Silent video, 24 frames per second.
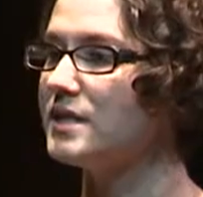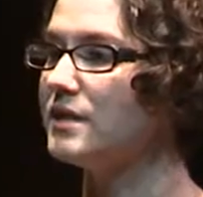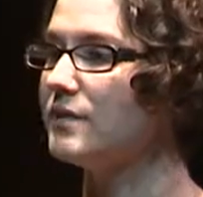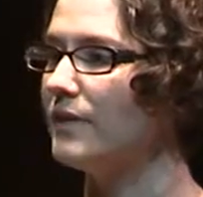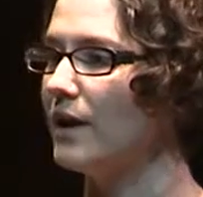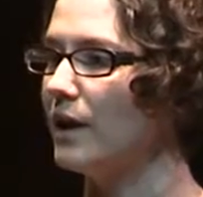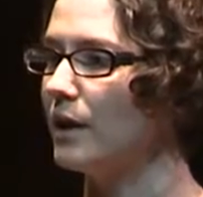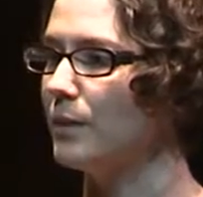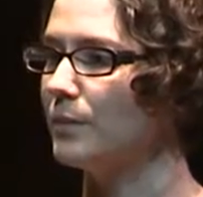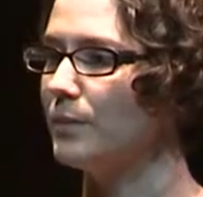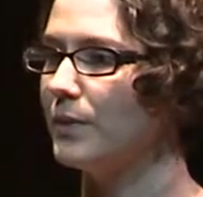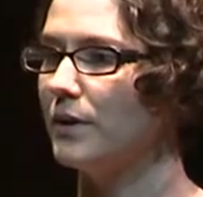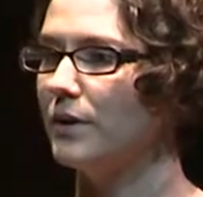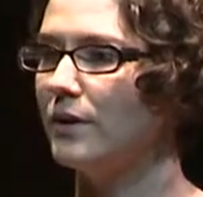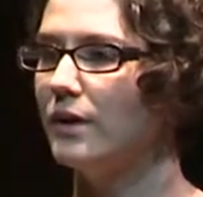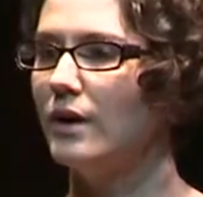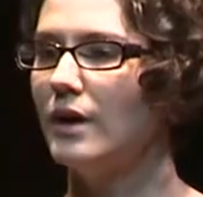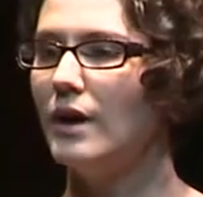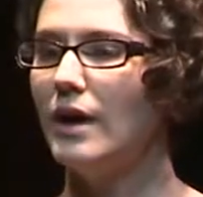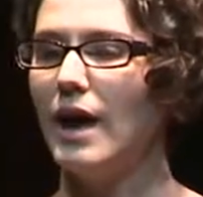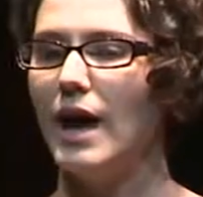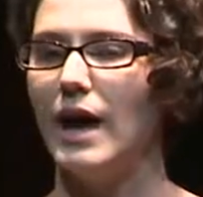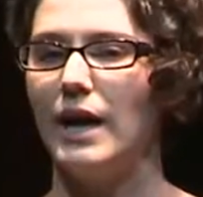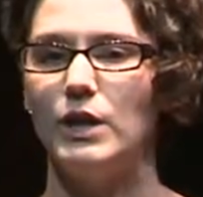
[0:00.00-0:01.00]
developer
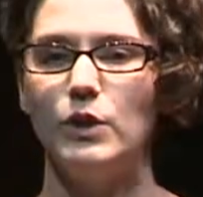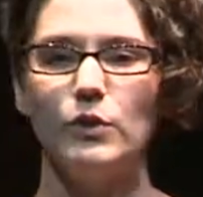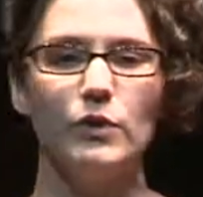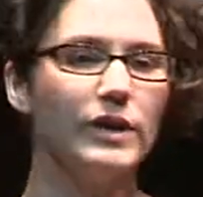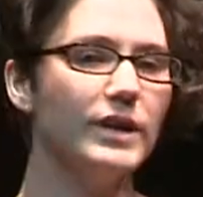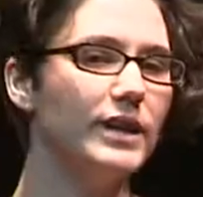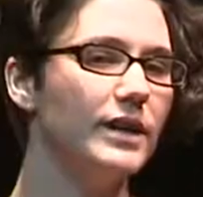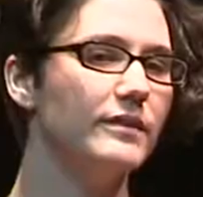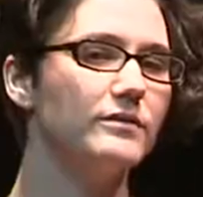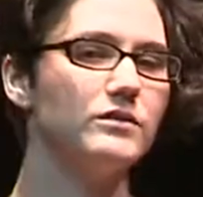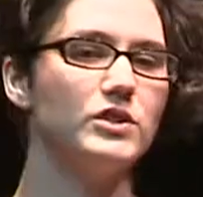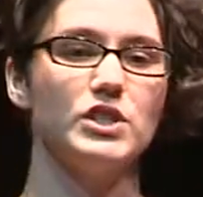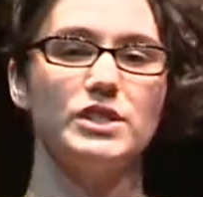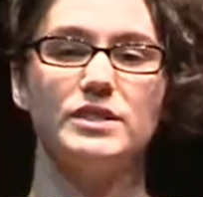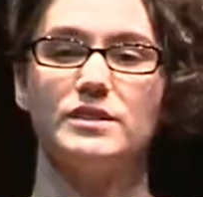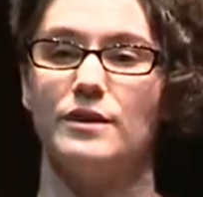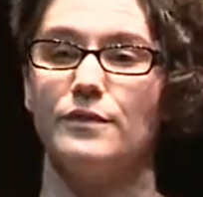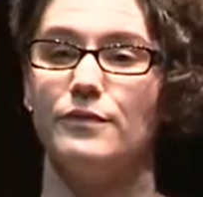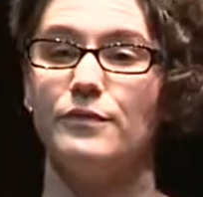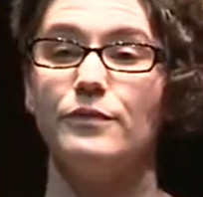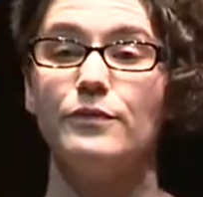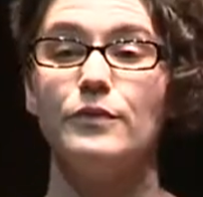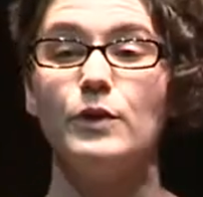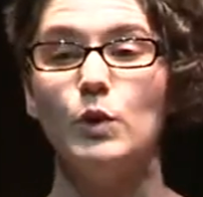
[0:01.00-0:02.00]
and you can give just a
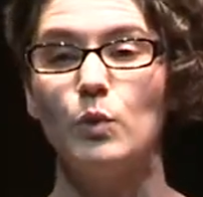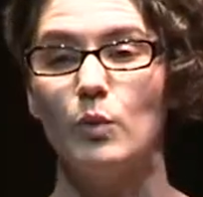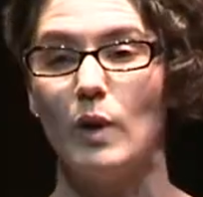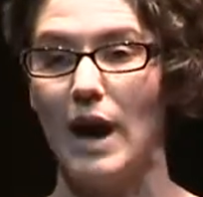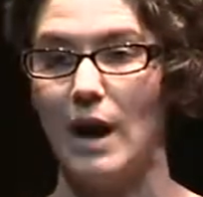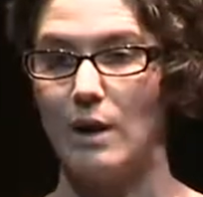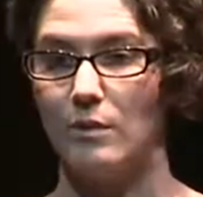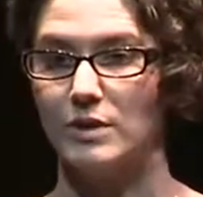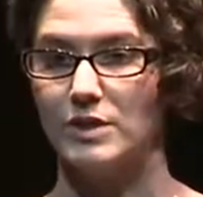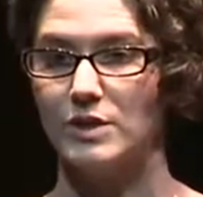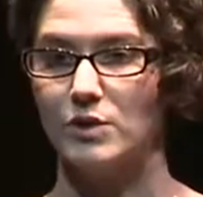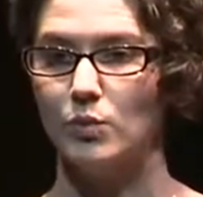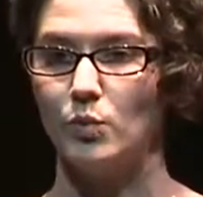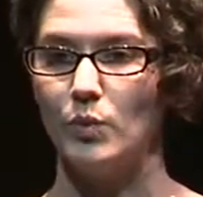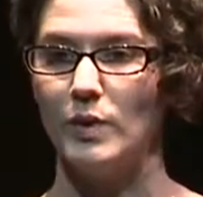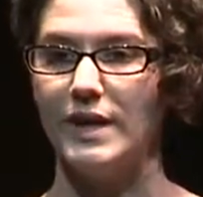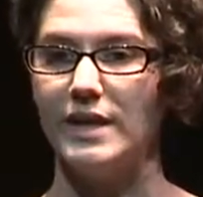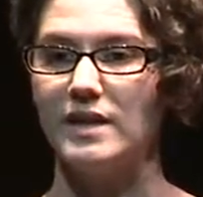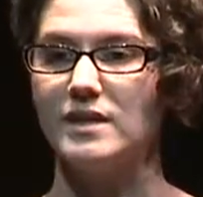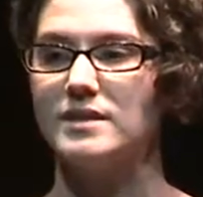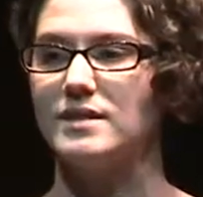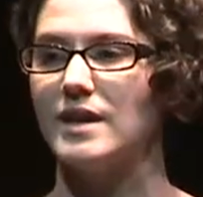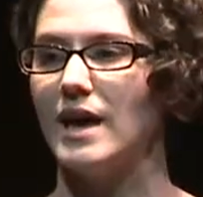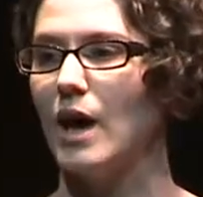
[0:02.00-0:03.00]
few hours a
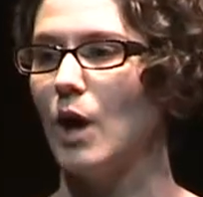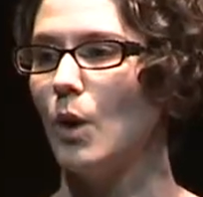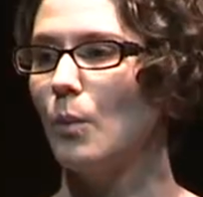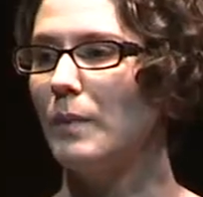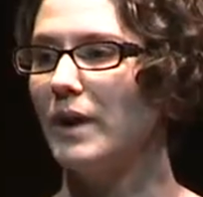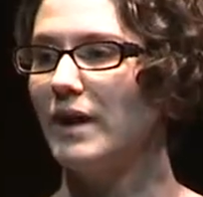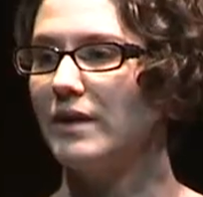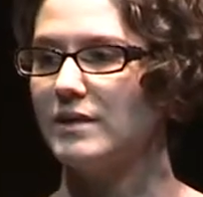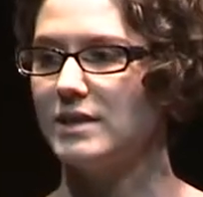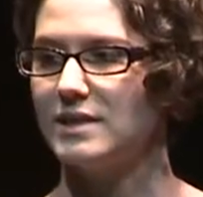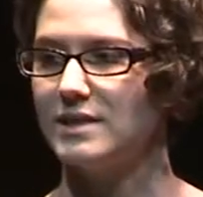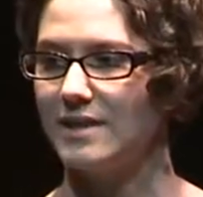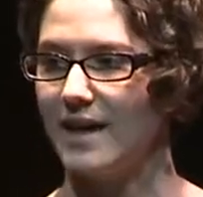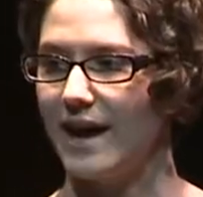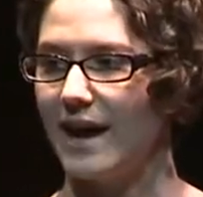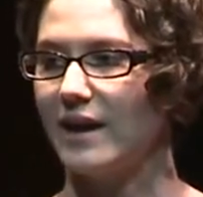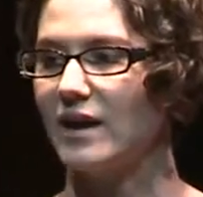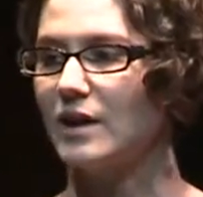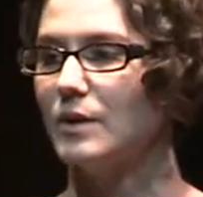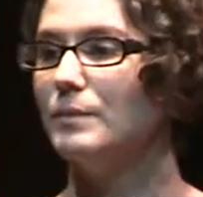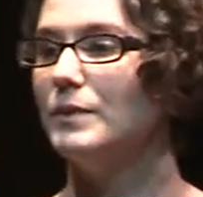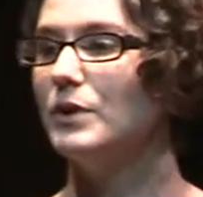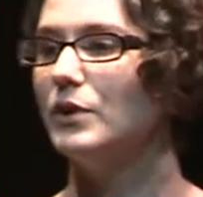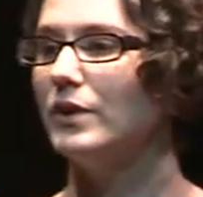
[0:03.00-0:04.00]
week to help make the tech
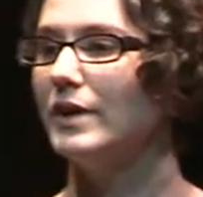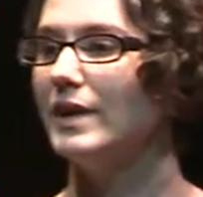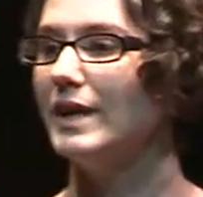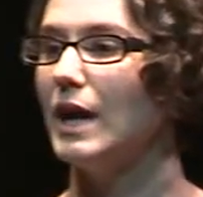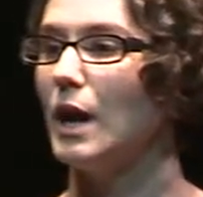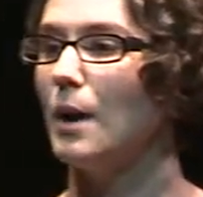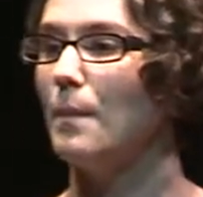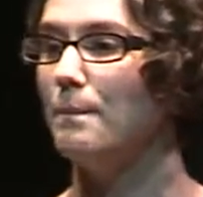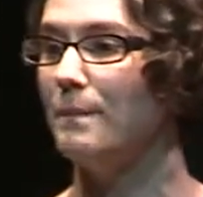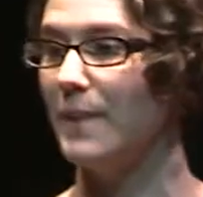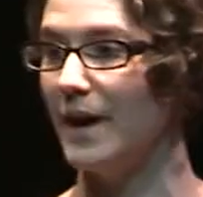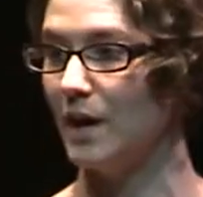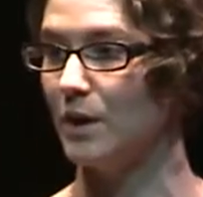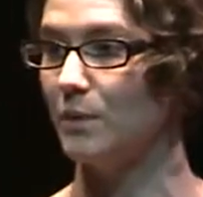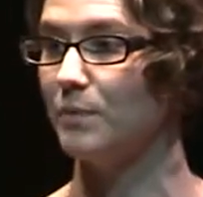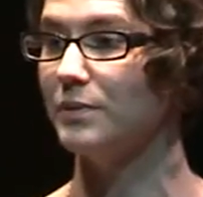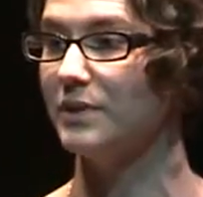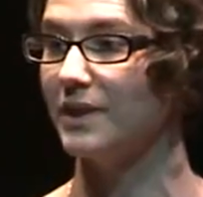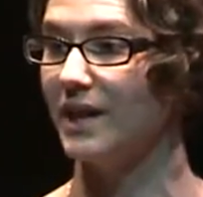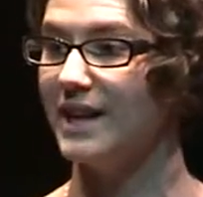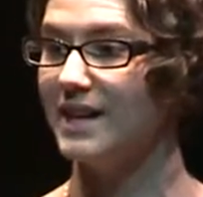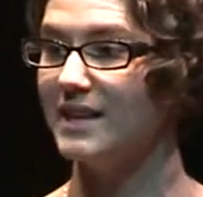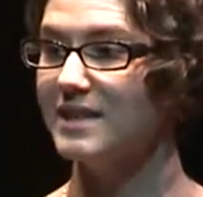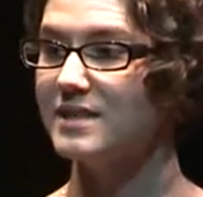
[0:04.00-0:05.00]
community a better
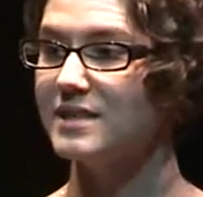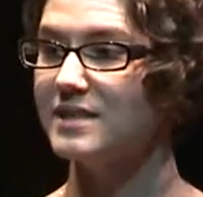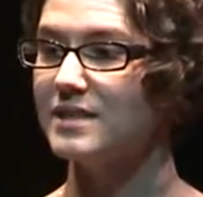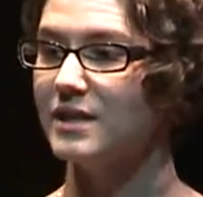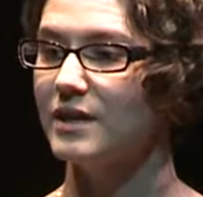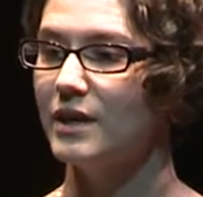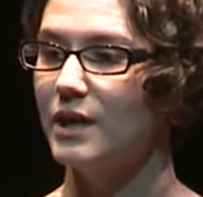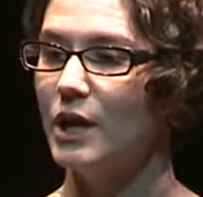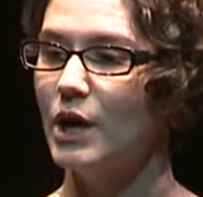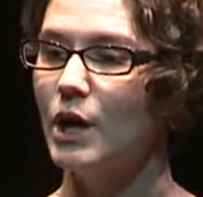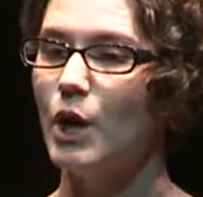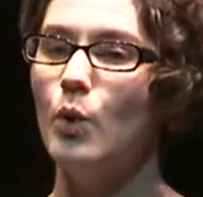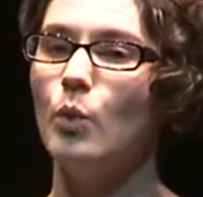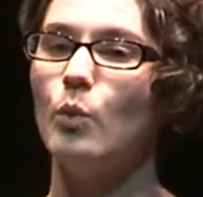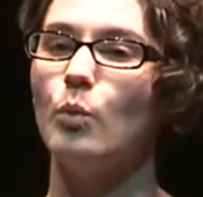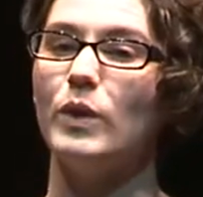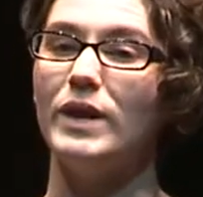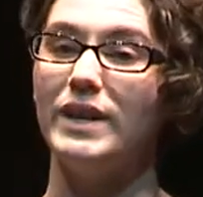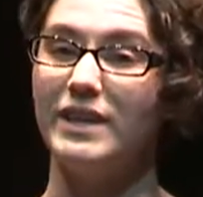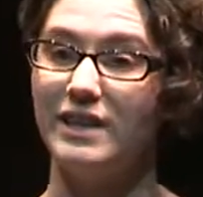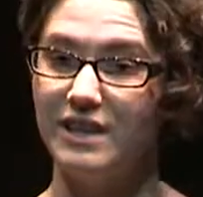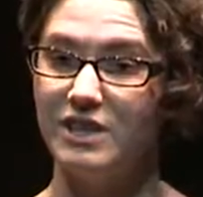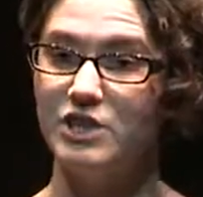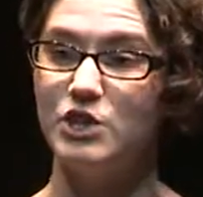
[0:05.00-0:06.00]
place, we
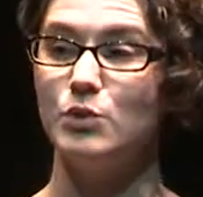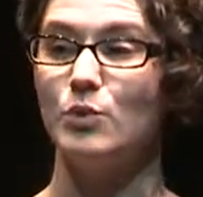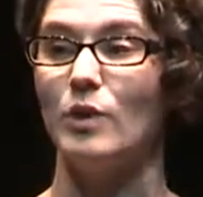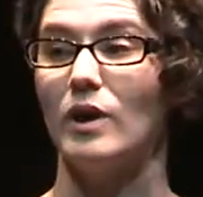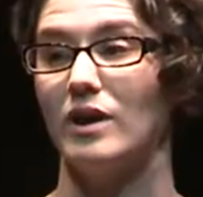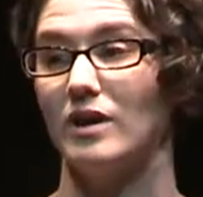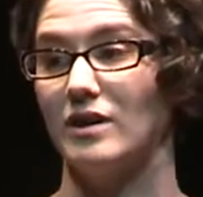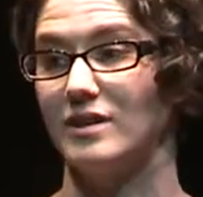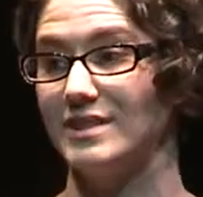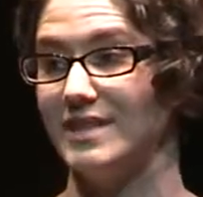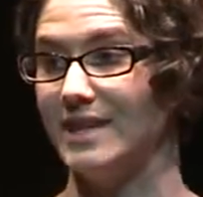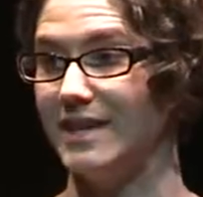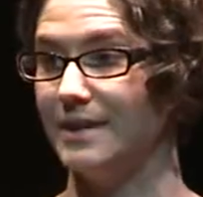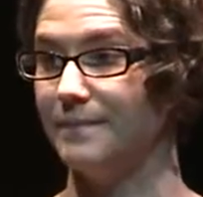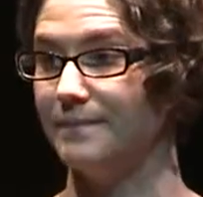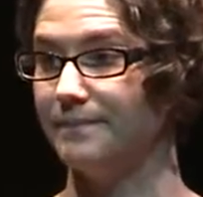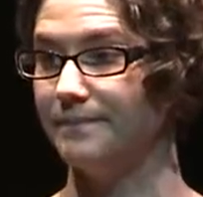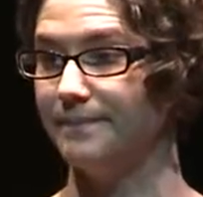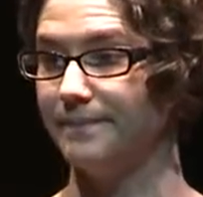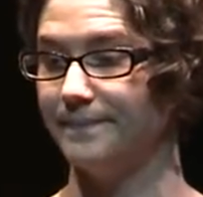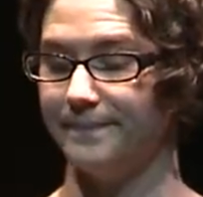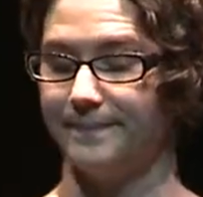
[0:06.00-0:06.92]
need you on our team.